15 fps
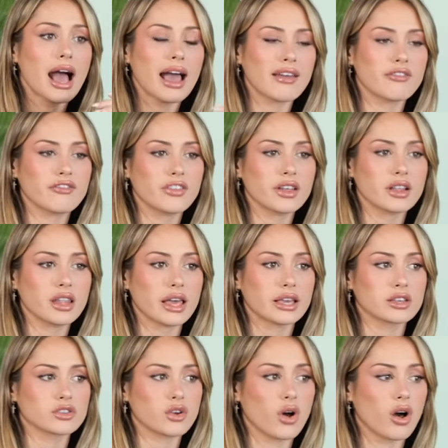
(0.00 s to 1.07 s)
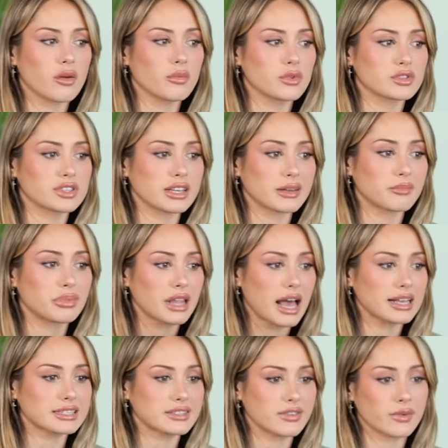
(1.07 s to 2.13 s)
I feel like is almost like
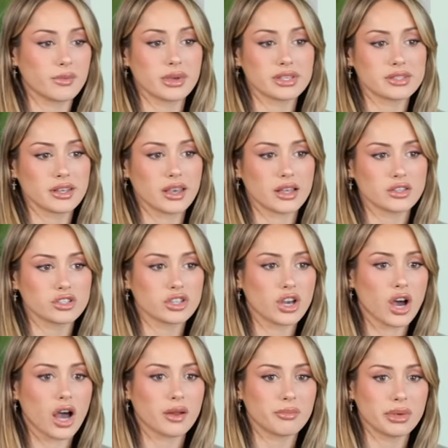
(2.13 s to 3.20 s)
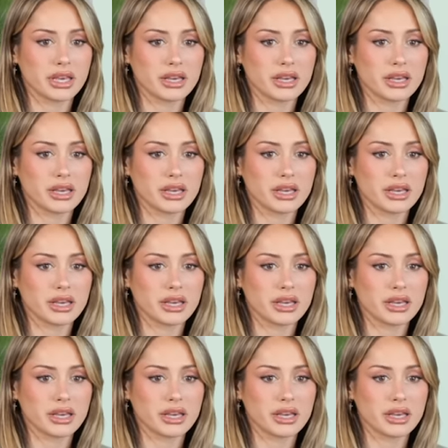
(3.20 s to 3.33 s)
blasphemous against God